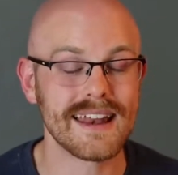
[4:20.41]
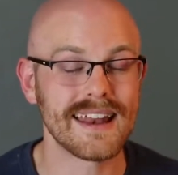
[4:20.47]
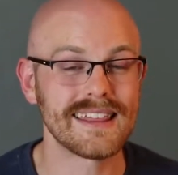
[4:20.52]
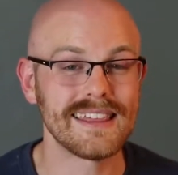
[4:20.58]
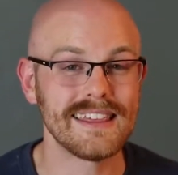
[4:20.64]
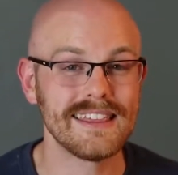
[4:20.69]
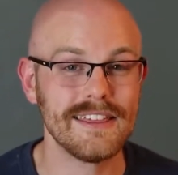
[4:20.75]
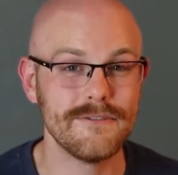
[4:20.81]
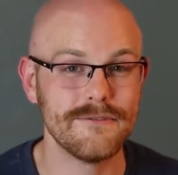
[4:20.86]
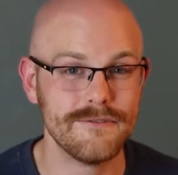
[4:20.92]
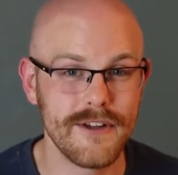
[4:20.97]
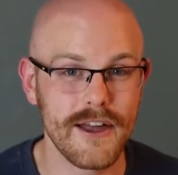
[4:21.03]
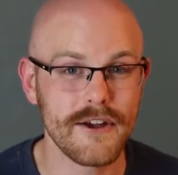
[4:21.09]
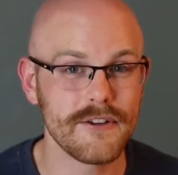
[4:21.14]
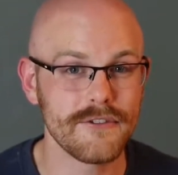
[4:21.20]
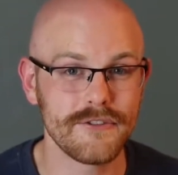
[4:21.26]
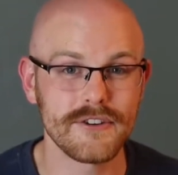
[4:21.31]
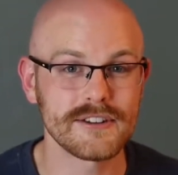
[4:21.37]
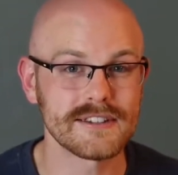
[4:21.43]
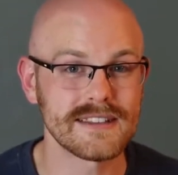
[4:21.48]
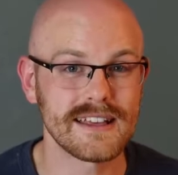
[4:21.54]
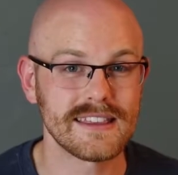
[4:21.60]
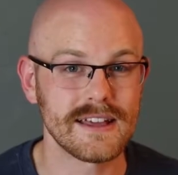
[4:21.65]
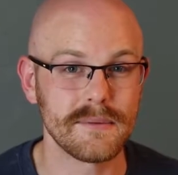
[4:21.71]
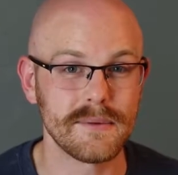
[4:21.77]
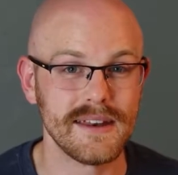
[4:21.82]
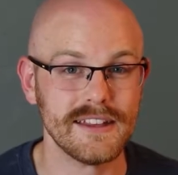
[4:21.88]
And I think the very first
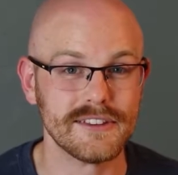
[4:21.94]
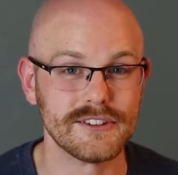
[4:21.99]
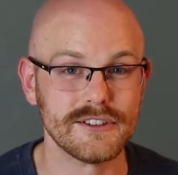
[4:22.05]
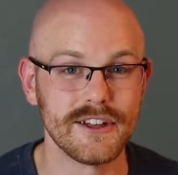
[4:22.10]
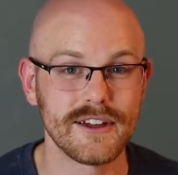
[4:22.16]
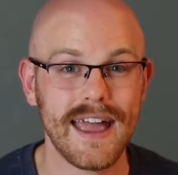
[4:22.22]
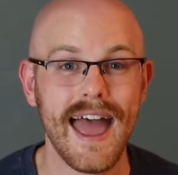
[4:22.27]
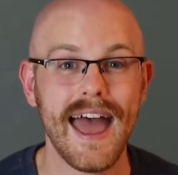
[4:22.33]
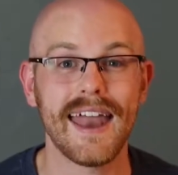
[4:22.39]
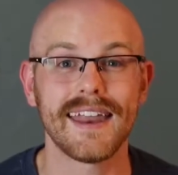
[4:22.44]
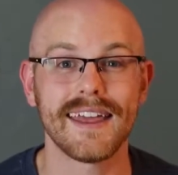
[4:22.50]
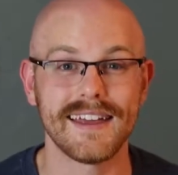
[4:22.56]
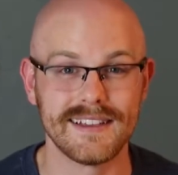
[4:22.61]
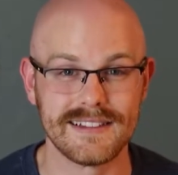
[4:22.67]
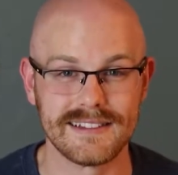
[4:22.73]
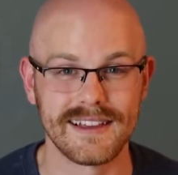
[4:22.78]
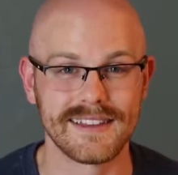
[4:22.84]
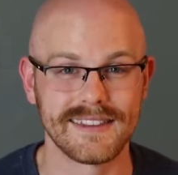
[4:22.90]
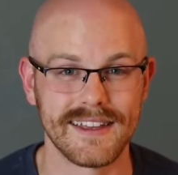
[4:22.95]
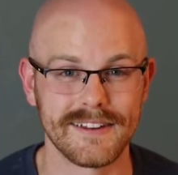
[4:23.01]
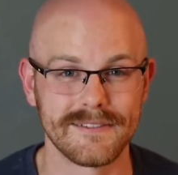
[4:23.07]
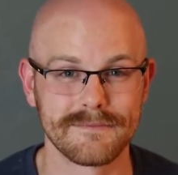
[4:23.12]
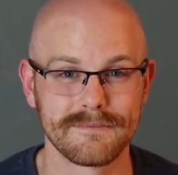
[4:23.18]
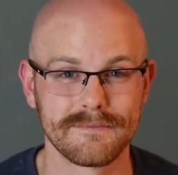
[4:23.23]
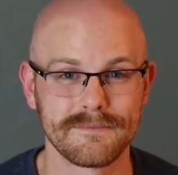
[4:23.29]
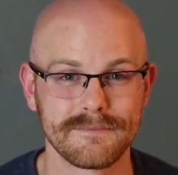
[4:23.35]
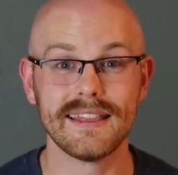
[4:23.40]
thing that we need to look at is
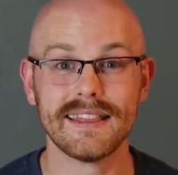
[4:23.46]
LinkedIn.